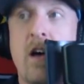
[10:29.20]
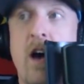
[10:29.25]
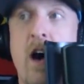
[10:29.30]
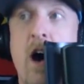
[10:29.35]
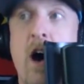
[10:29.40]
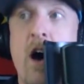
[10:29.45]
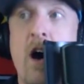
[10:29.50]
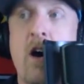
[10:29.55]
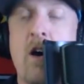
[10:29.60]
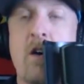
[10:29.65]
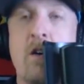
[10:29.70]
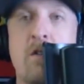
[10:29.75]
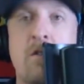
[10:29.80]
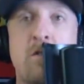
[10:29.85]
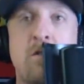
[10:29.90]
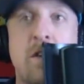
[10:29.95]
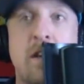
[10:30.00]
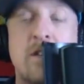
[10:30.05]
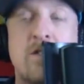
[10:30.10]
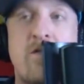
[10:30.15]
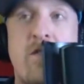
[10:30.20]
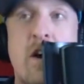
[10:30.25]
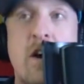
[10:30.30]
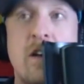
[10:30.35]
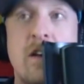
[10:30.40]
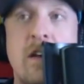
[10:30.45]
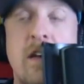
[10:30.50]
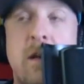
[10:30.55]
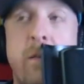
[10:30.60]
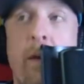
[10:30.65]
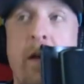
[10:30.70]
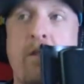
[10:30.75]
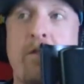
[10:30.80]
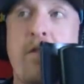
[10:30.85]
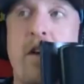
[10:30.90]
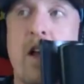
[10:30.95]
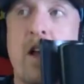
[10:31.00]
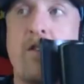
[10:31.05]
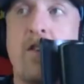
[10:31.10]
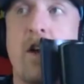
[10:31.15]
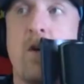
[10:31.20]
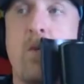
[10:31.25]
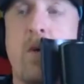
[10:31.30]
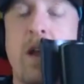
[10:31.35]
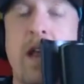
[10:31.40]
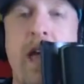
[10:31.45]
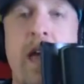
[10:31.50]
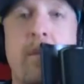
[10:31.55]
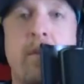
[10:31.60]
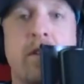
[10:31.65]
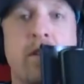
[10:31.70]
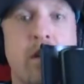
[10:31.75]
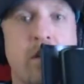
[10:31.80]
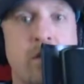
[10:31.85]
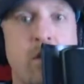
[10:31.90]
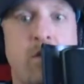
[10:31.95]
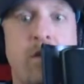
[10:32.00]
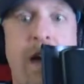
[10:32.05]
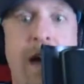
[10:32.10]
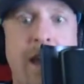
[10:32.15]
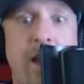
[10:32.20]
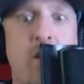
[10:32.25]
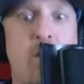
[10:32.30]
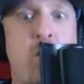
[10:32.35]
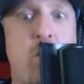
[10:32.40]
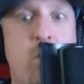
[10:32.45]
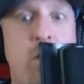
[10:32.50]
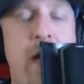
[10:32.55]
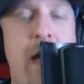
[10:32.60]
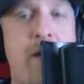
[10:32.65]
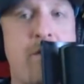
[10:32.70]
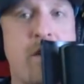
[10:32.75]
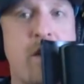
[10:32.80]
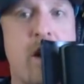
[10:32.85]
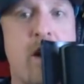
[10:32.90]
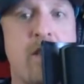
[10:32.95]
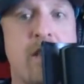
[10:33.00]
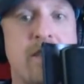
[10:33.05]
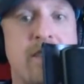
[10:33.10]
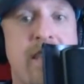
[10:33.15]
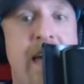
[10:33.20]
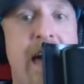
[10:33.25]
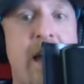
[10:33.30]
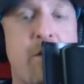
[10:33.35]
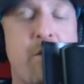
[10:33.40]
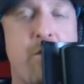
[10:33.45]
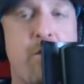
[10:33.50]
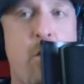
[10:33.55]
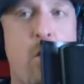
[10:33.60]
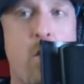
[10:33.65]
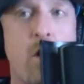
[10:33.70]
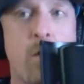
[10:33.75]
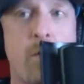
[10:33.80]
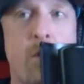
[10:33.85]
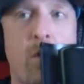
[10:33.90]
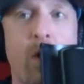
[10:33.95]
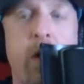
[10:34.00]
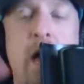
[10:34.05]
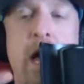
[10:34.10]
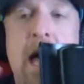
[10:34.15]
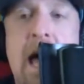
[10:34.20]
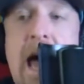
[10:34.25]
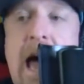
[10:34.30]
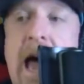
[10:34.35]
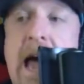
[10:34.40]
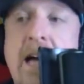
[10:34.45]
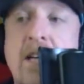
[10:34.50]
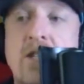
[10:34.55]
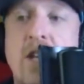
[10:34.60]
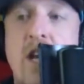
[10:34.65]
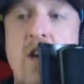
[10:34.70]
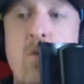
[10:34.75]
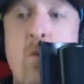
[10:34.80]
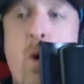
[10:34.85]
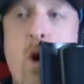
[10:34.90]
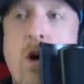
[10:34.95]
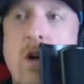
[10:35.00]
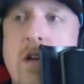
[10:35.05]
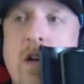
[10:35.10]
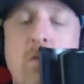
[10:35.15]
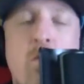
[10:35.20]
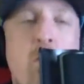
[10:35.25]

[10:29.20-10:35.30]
of, it's fun to get to make fun of it on one hand, but it's also kind of cool to have a gun that's that affordable. Actually working